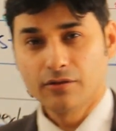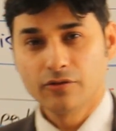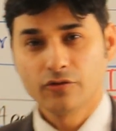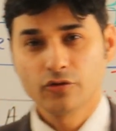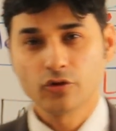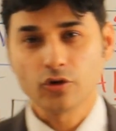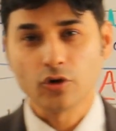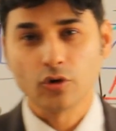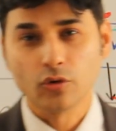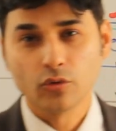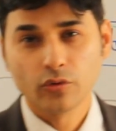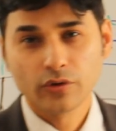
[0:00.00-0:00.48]

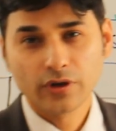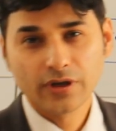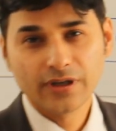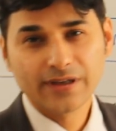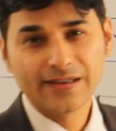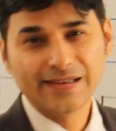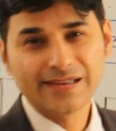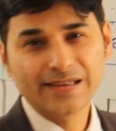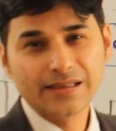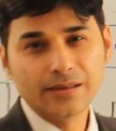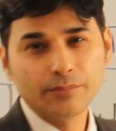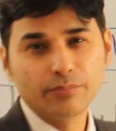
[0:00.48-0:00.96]
So
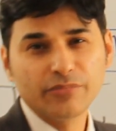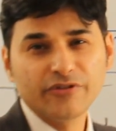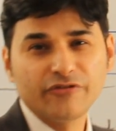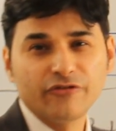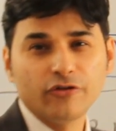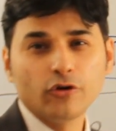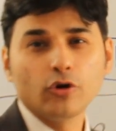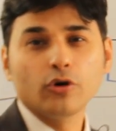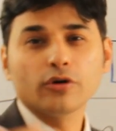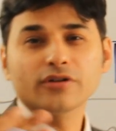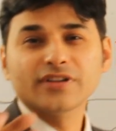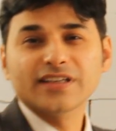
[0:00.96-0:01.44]

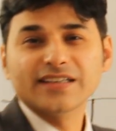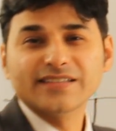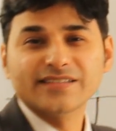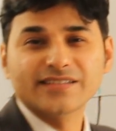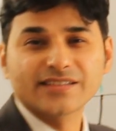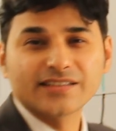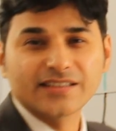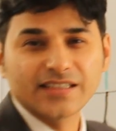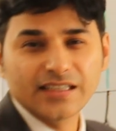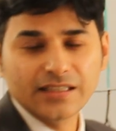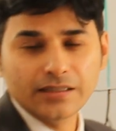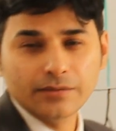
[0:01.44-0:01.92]
before the
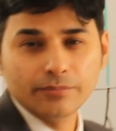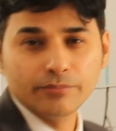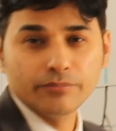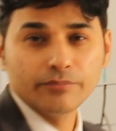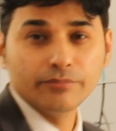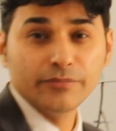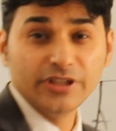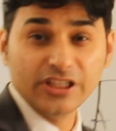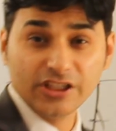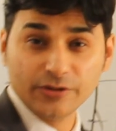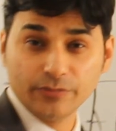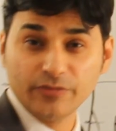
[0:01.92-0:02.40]
skin
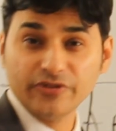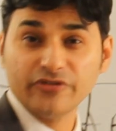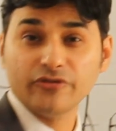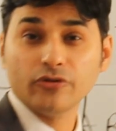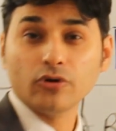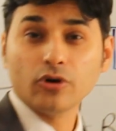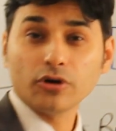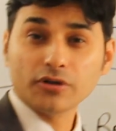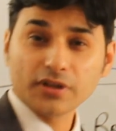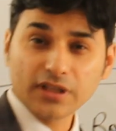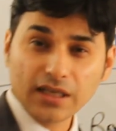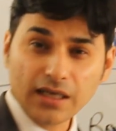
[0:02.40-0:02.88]
means
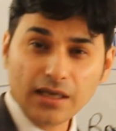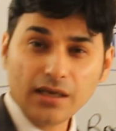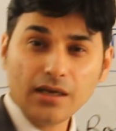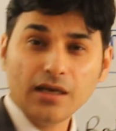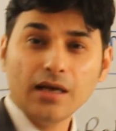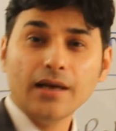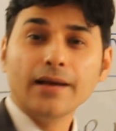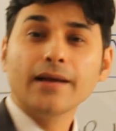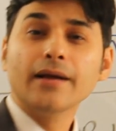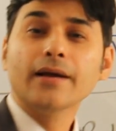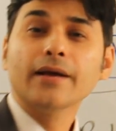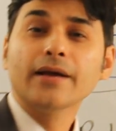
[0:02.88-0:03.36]
before the
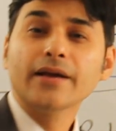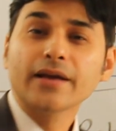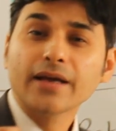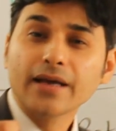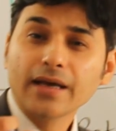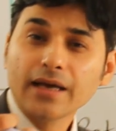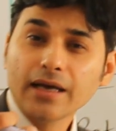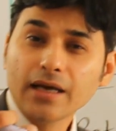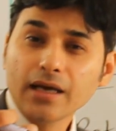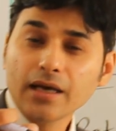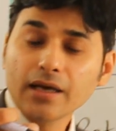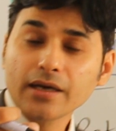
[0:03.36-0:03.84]

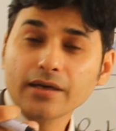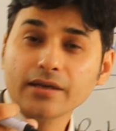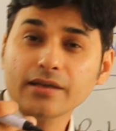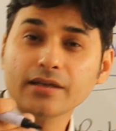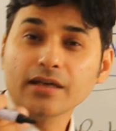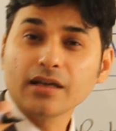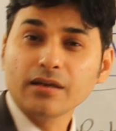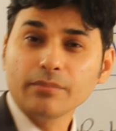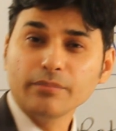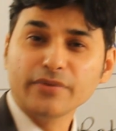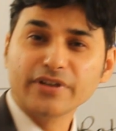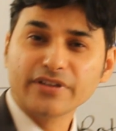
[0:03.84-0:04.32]

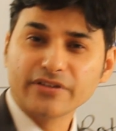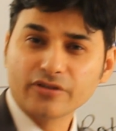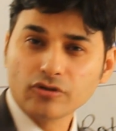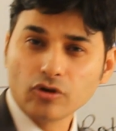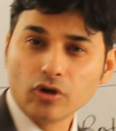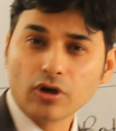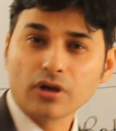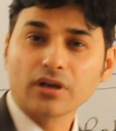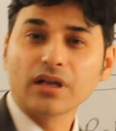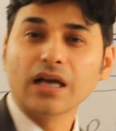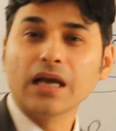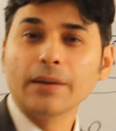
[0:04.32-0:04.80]
dermis
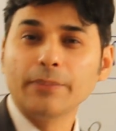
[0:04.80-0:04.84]
or the